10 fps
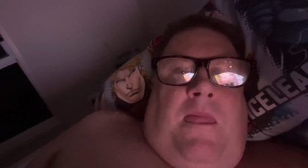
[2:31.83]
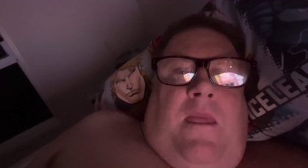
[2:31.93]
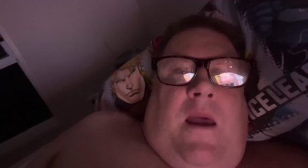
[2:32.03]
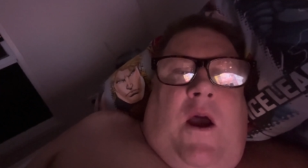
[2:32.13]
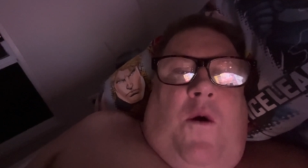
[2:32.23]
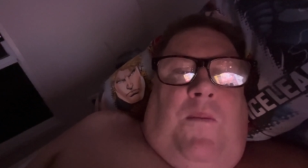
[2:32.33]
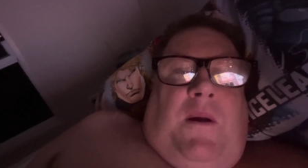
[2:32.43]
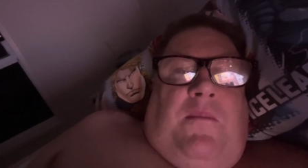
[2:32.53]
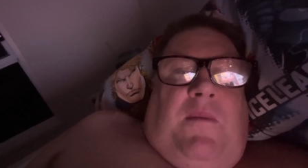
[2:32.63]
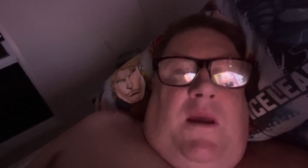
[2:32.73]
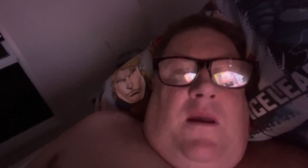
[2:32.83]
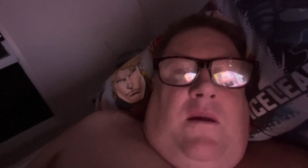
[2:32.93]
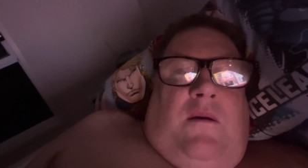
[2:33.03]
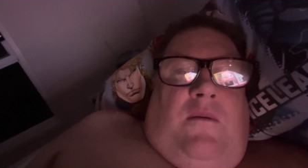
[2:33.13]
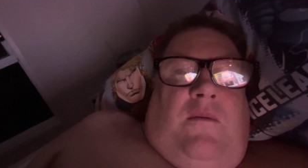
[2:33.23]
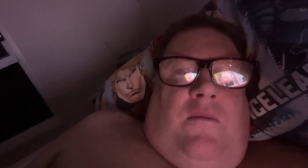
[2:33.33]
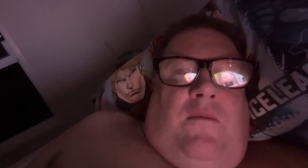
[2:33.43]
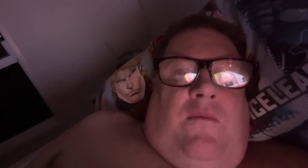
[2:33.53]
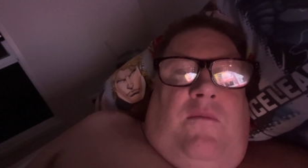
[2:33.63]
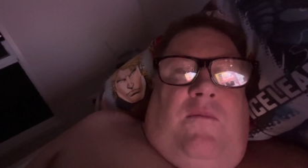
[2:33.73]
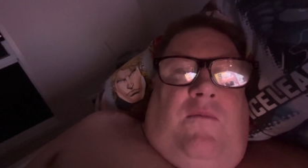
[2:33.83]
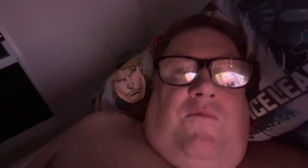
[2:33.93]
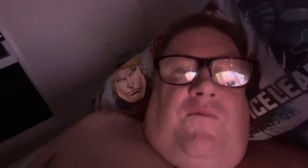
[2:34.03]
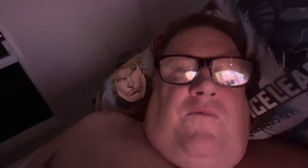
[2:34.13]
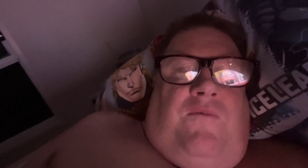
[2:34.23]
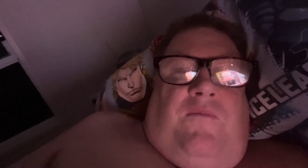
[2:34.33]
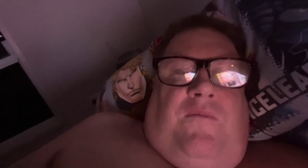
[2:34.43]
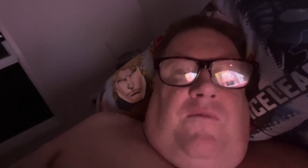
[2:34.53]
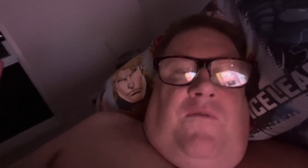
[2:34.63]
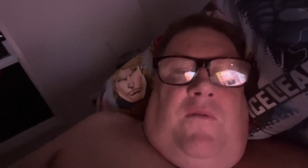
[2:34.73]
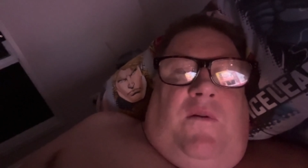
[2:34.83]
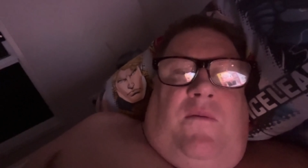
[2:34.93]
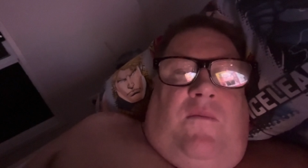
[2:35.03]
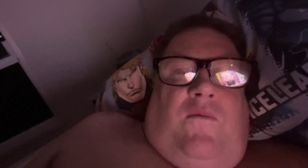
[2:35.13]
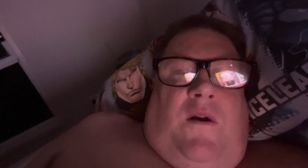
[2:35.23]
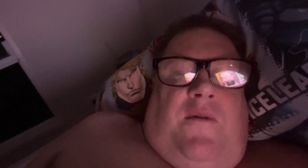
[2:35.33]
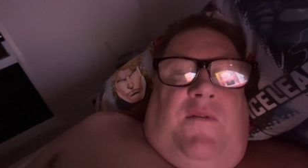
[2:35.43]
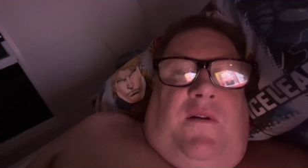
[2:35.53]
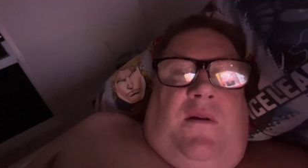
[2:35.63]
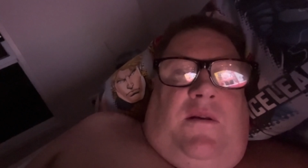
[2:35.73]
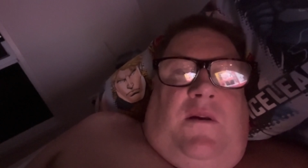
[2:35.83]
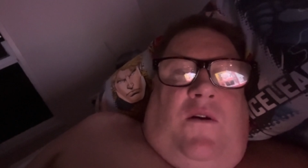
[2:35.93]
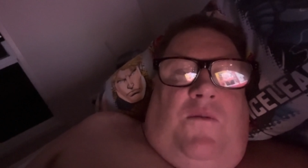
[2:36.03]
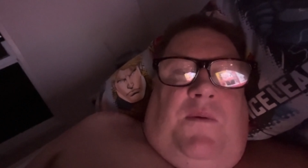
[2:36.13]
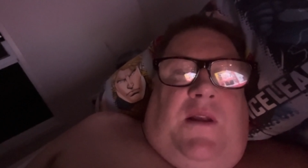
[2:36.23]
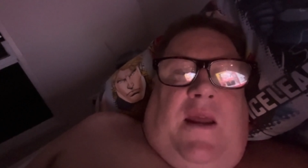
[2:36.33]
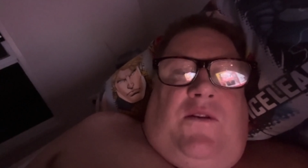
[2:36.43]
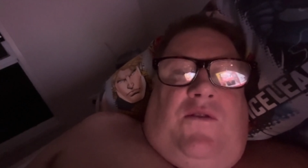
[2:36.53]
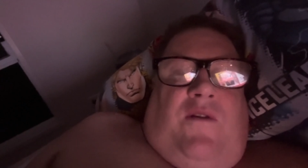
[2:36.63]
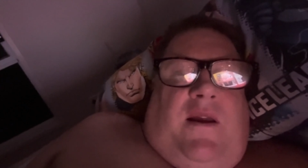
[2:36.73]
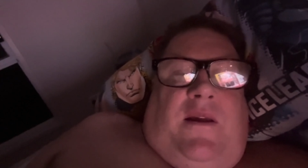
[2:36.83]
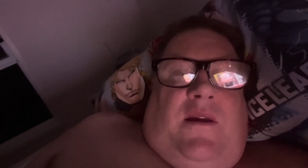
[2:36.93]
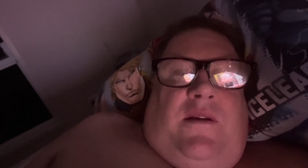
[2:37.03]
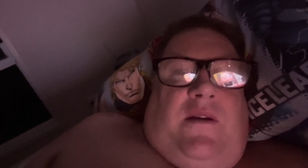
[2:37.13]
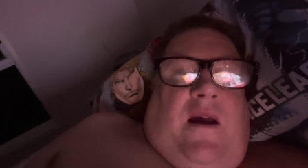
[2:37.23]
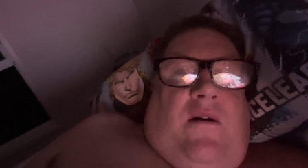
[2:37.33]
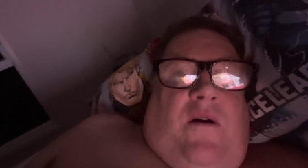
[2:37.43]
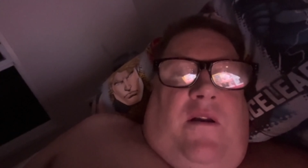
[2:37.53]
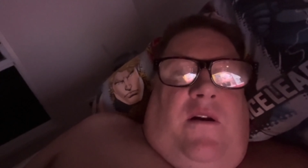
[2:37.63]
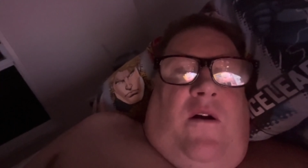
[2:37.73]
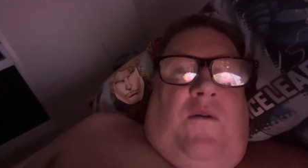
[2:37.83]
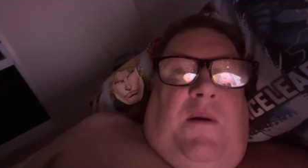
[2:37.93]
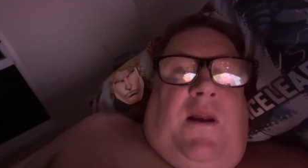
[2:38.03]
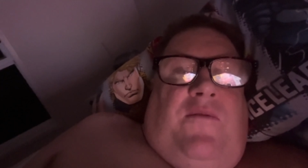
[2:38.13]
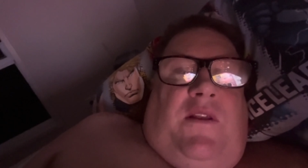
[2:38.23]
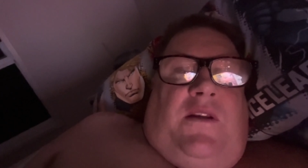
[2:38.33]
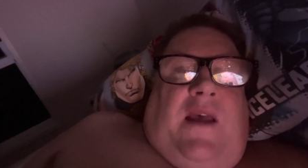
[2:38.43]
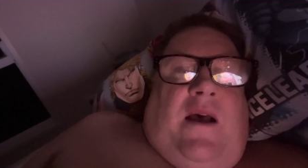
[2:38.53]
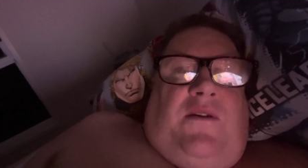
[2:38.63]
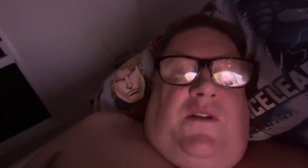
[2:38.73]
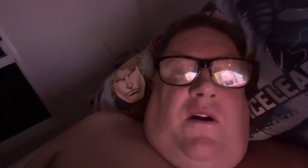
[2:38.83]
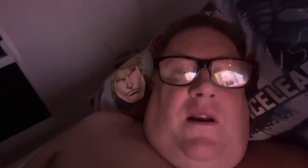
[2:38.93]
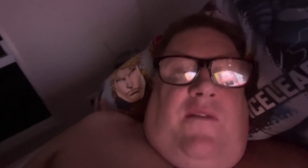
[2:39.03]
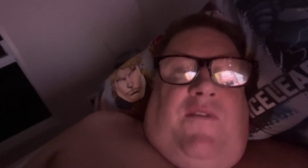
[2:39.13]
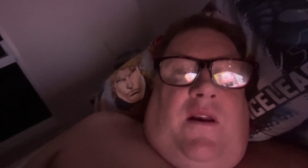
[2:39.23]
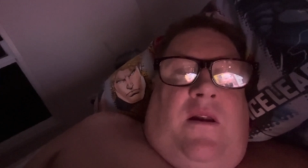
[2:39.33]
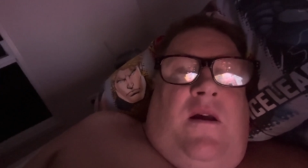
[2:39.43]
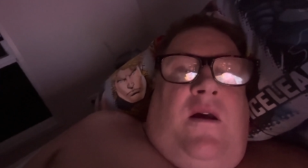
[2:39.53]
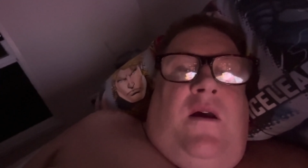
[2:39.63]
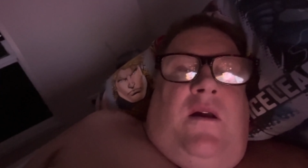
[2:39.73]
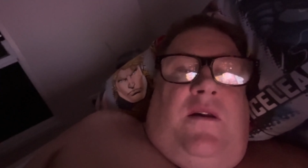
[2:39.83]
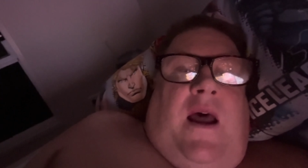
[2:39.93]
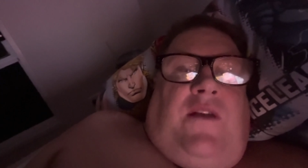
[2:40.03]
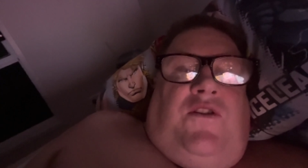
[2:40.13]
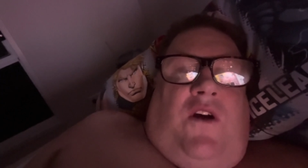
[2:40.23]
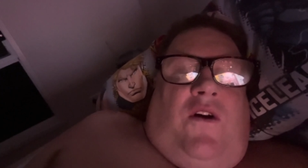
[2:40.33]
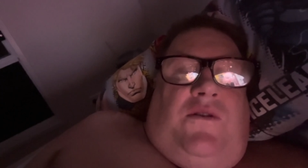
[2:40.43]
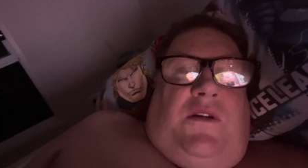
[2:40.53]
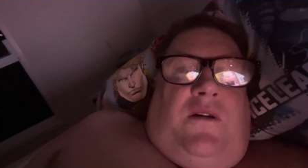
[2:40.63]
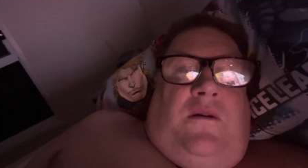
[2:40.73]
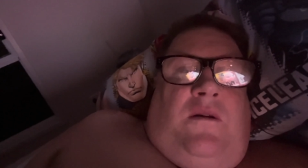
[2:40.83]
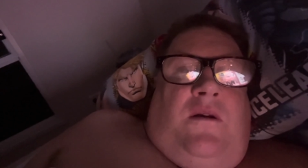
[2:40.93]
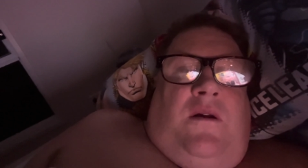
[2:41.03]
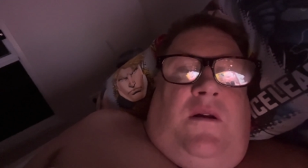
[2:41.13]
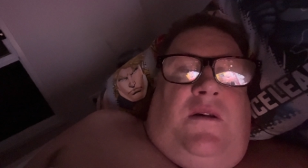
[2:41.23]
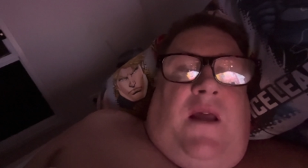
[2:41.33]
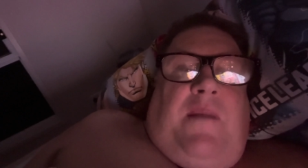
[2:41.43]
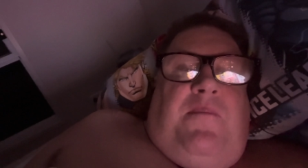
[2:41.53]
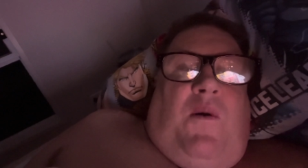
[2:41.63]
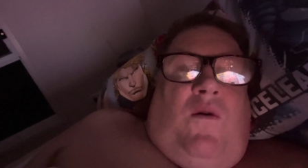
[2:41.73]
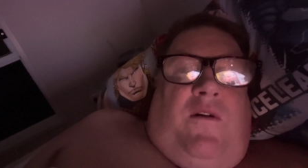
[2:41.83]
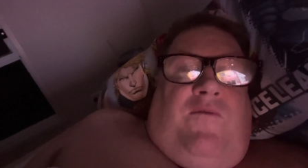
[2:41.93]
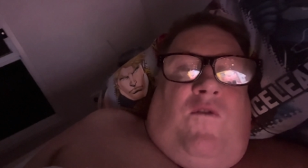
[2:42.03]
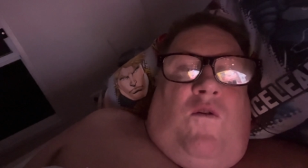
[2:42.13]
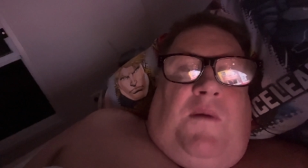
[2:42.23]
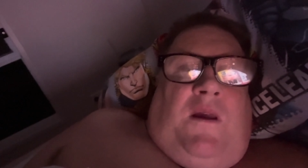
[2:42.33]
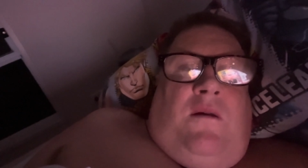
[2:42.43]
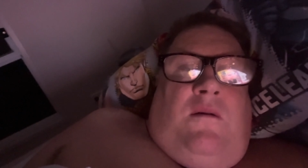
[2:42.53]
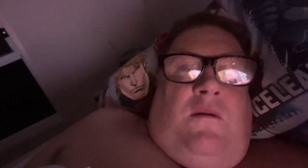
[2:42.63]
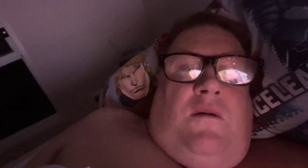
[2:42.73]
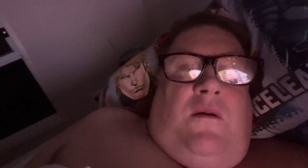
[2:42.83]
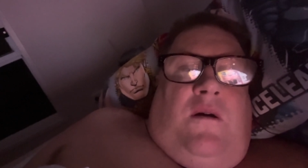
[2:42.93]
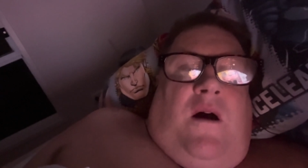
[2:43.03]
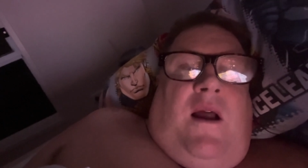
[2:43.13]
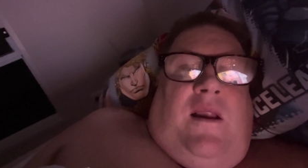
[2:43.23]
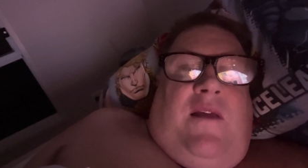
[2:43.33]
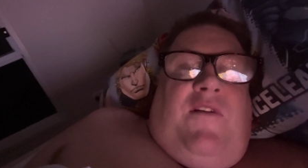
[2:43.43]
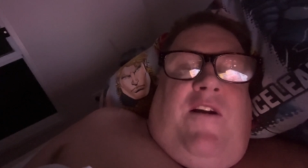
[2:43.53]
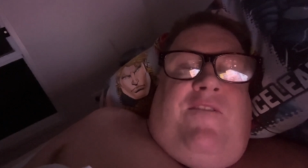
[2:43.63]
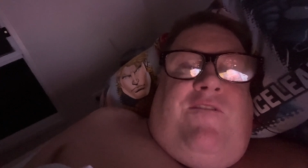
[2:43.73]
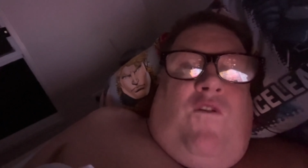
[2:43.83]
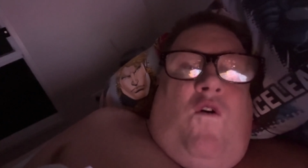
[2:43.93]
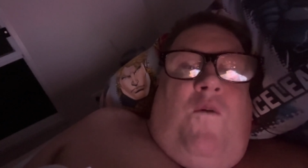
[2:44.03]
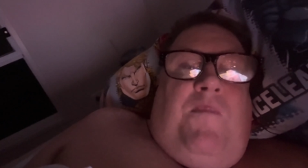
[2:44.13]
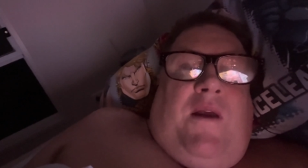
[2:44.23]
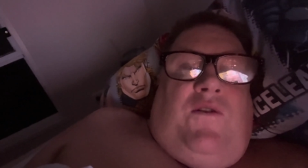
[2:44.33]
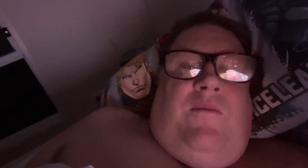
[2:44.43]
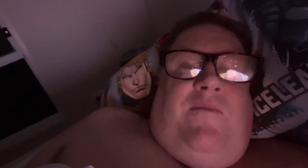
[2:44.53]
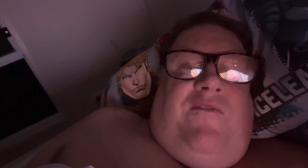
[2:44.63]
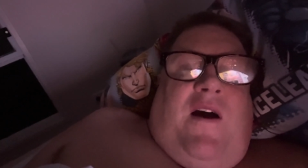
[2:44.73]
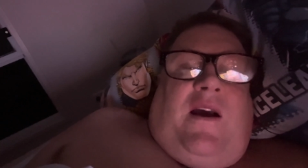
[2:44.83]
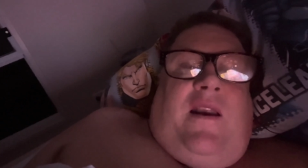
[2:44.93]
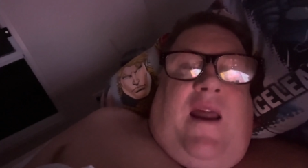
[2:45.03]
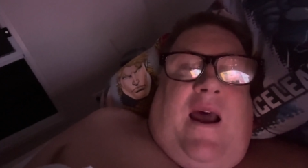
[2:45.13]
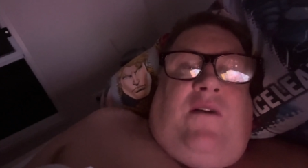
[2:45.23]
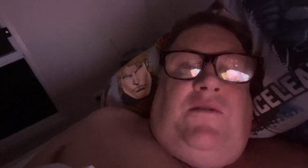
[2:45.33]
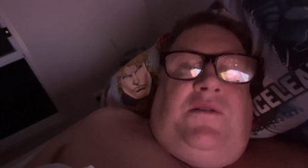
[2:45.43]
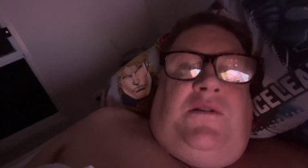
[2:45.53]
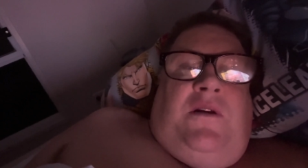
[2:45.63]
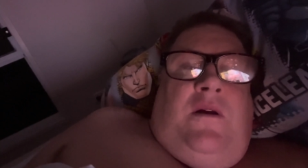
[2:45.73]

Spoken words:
helping me for whatever, it could be 10 straight years now, I don't know. But even this house that I live in, Dad chose it. Dad bought it for me. I live in a 4-bedroom fucking house.